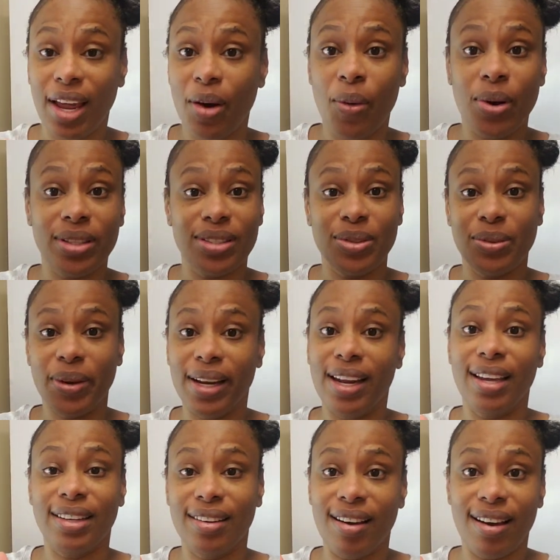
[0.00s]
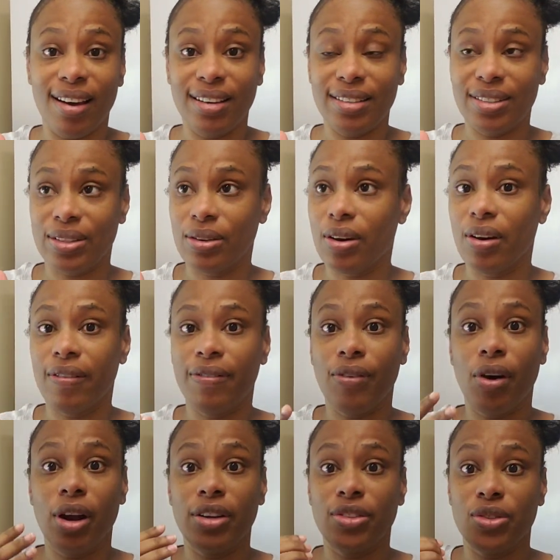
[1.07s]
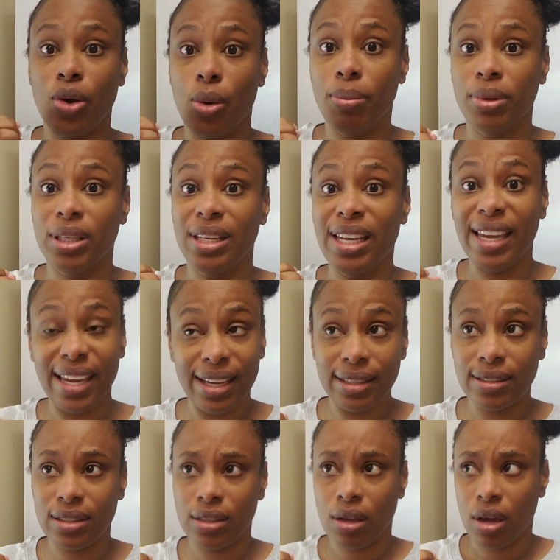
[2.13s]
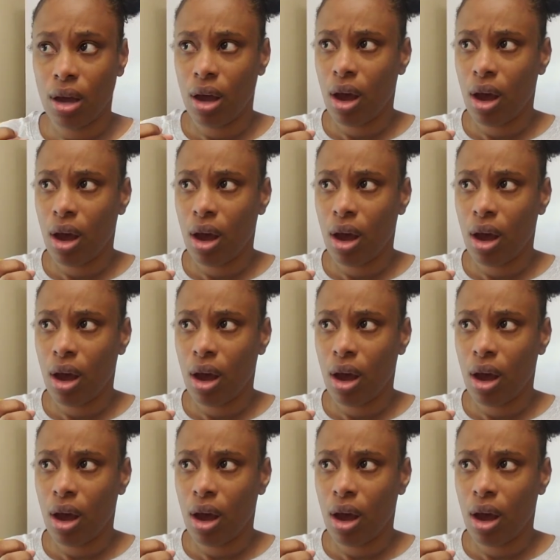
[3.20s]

I wasn't well at all, so for some days,